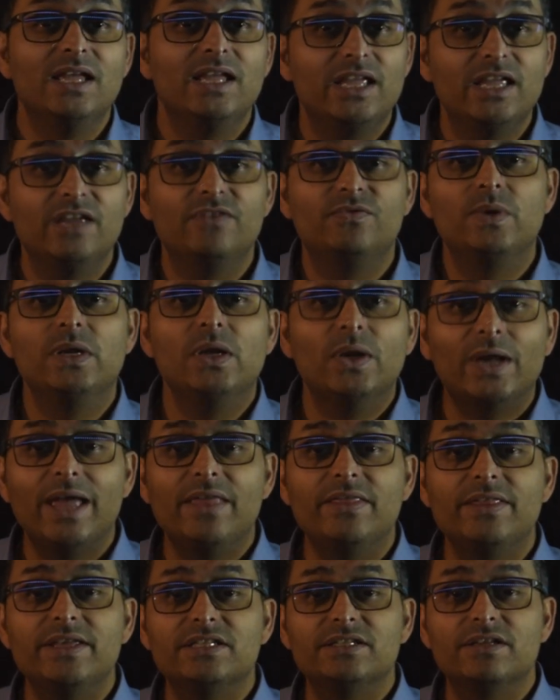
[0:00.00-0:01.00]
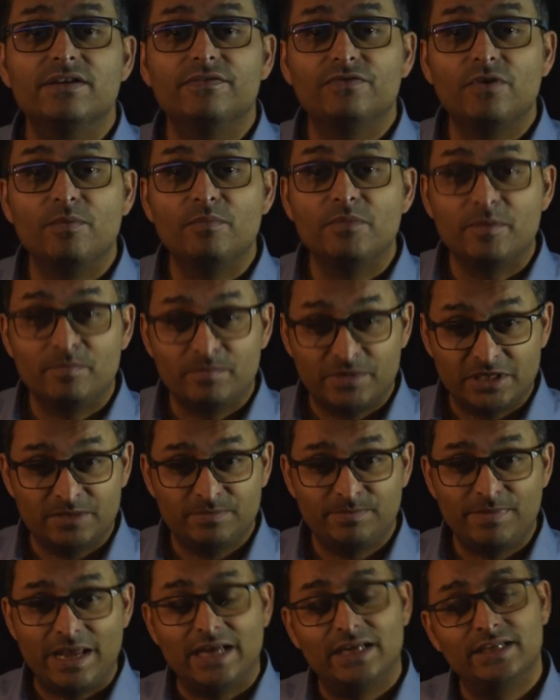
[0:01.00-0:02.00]
If we look at this from the
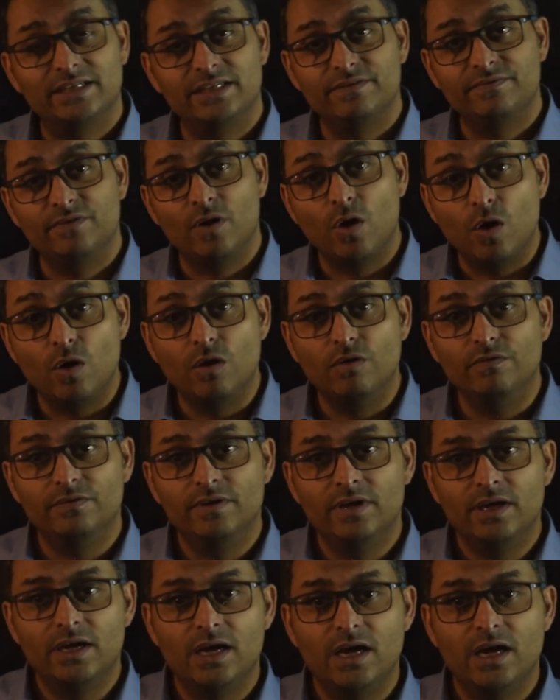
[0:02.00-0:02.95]
perspective of